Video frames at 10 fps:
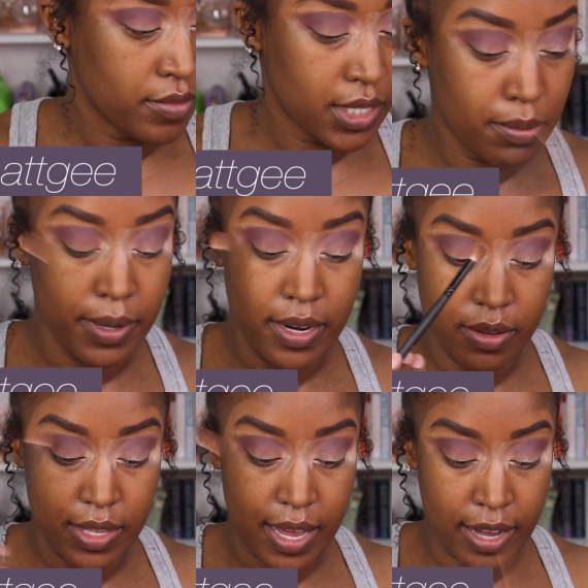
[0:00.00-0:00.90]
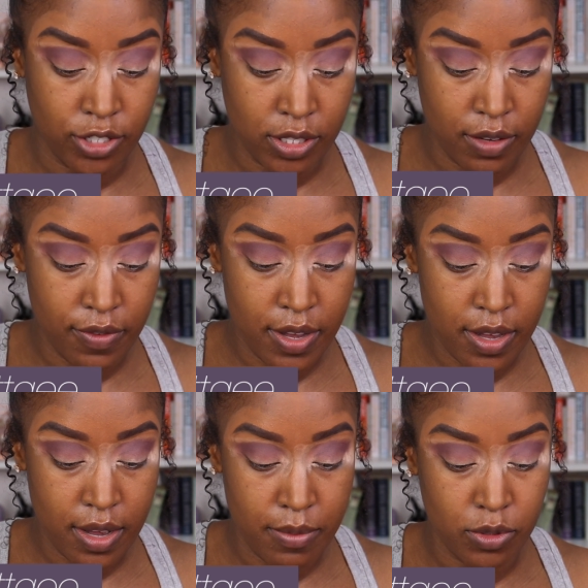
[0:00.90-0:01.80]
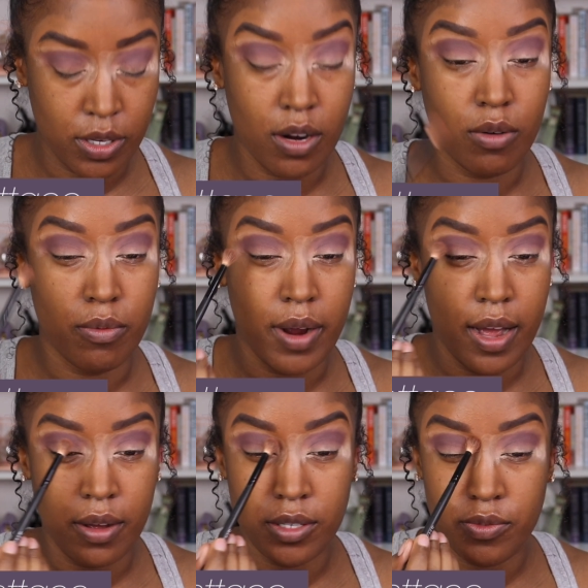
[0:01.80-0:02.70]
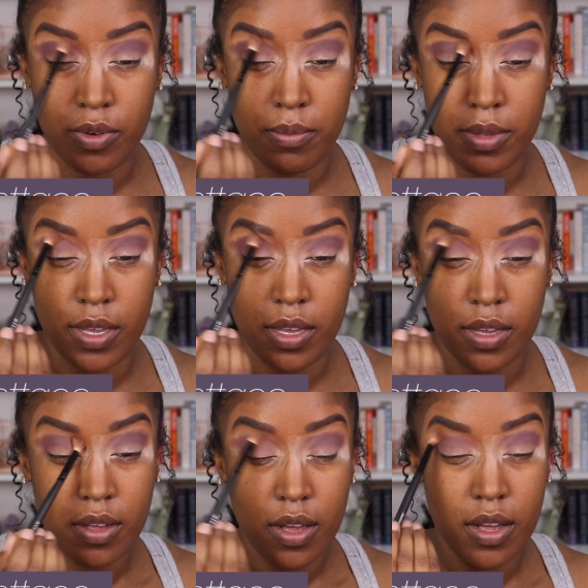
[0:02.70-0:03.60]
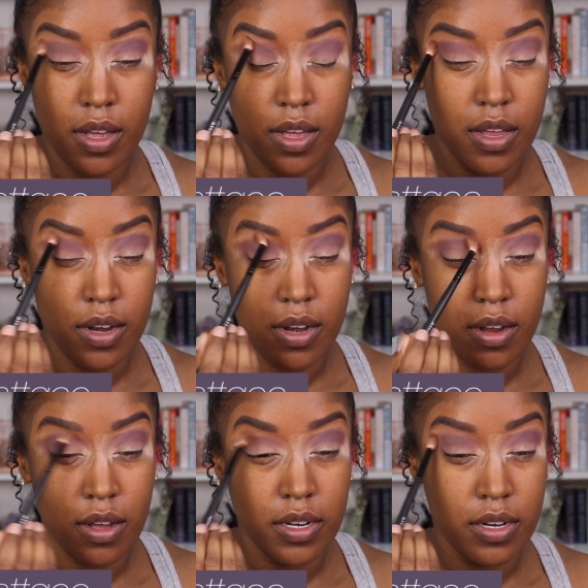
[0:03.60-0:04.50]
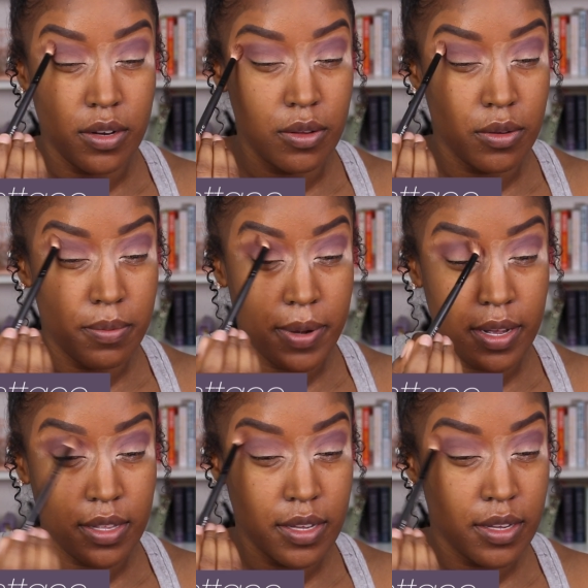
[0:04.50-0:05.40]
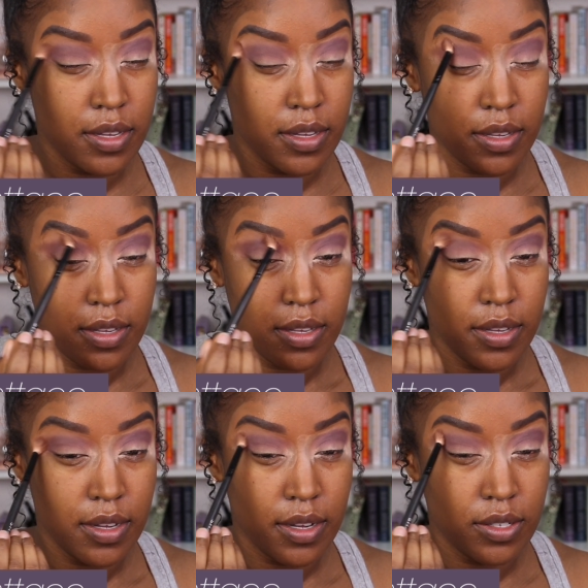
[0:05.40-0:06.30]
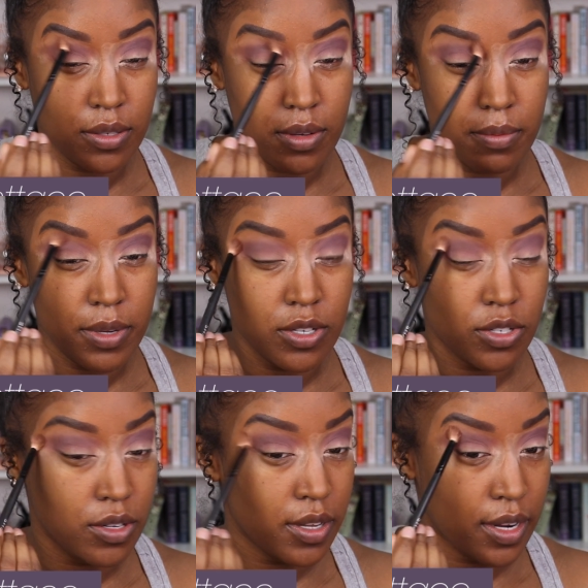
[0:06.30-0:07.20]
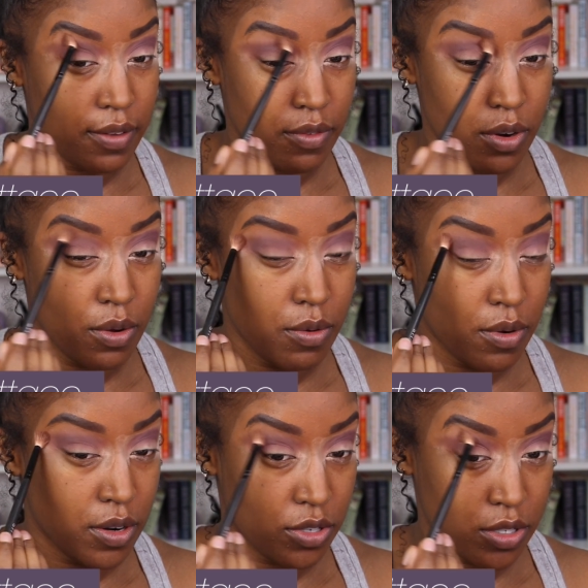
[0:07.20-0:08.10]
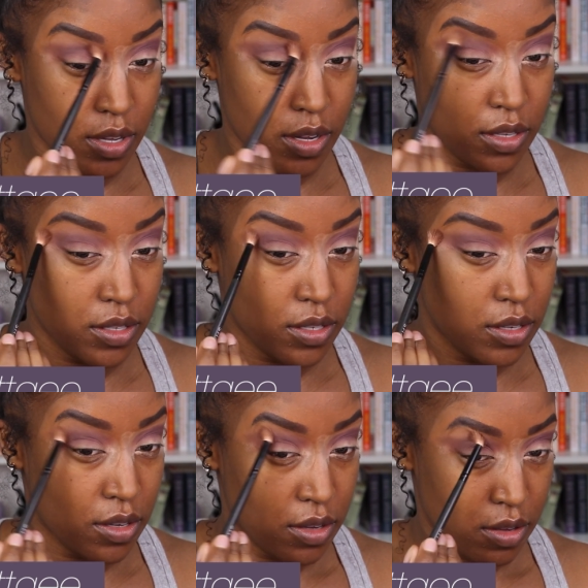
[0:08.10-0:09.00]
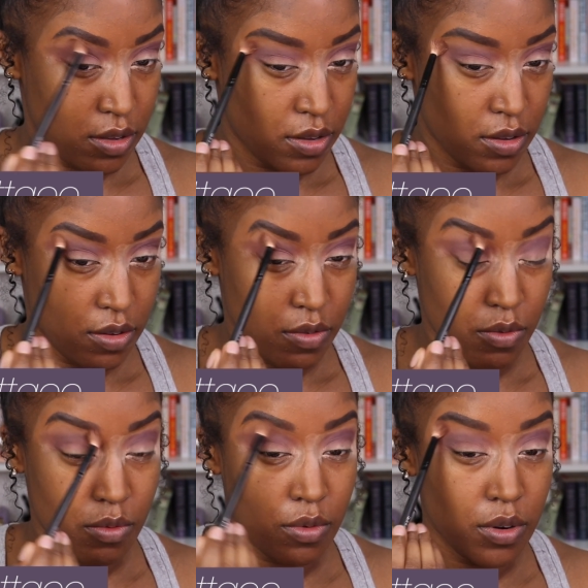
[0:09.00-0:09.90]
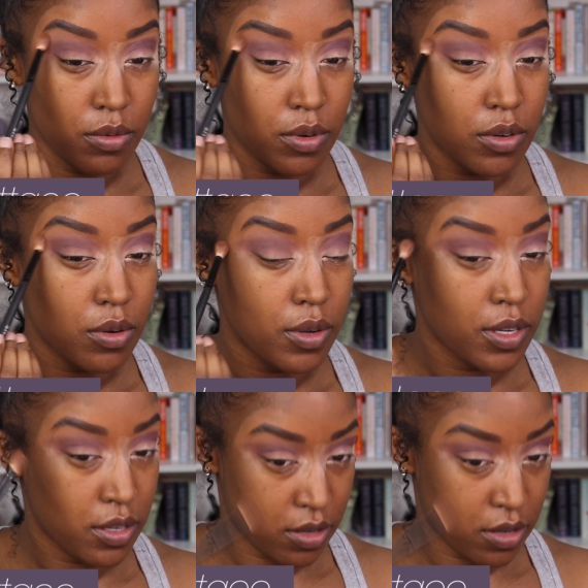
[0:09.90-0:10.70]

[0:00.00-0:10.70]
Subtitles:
To blend out the edges of it, I'm using Arouse from the Naughty Nude palette. I just want to make sure that I have no harsh lines real quick.